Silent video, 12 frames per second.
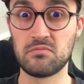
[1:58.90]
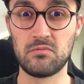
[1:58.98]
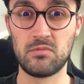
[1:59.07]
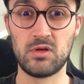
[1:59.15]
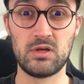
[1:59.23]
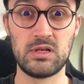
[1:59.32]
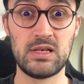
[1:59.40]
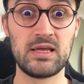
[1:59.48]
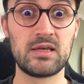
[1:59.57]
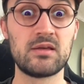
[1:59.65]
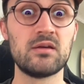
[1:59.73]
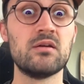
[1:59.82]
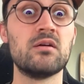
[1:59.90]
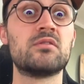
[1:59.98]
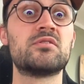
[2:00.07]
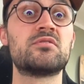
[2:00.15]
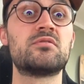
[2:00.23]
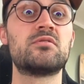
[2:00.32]
yeah, like a
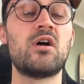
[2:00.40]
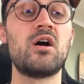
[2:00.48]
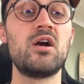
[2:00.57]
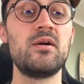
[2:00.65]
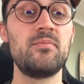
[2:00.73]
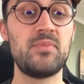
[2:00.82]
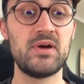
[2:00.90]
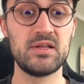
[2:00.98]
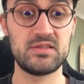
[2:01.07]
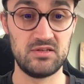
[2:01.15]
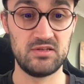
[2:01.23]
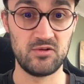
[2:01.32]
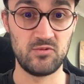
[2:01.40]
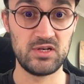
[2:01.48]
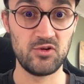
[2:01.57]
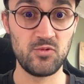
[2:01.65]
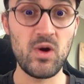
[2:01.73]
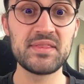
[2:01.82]
star, but yeah, we
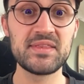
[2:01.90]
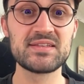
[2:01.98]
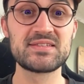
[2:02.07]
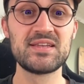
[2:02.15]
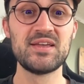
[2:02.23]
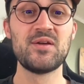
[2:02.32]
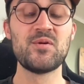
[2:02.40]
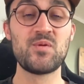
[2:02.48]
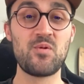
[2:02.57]
don't want this. We